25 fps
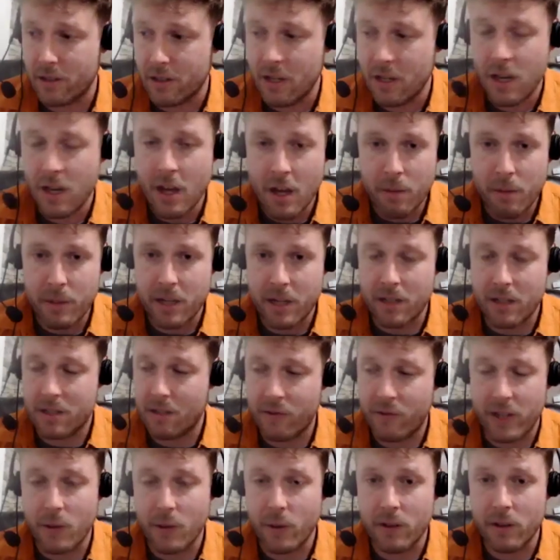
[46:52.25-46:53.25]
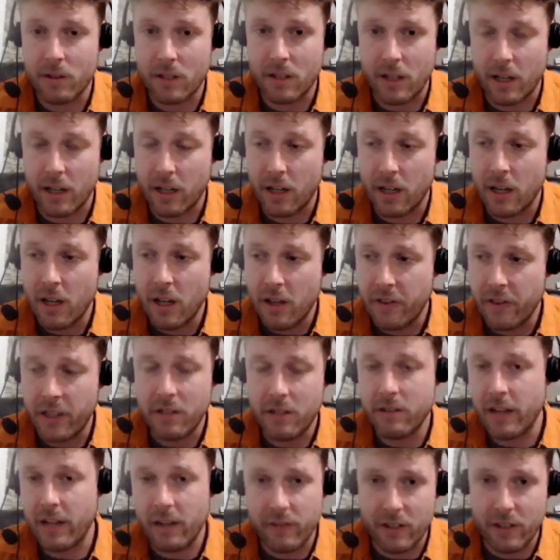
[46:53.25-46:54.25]
because if they weren't there, then you'd have
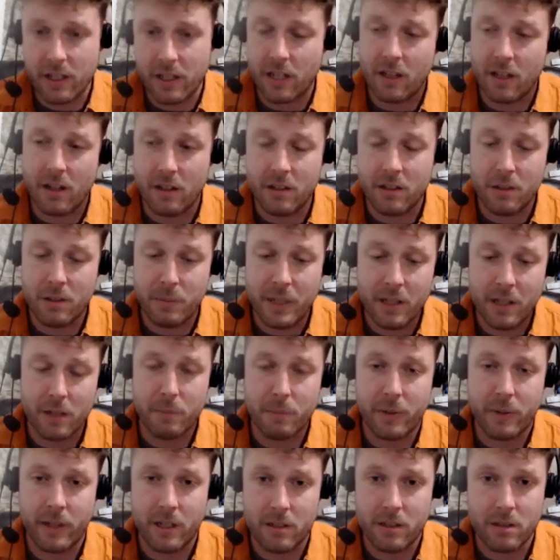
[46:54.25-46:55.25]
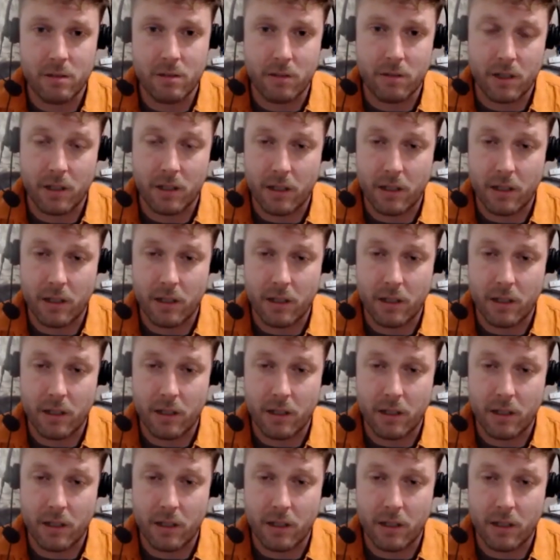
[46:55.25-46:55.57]
to kick on your peaker plant sooner.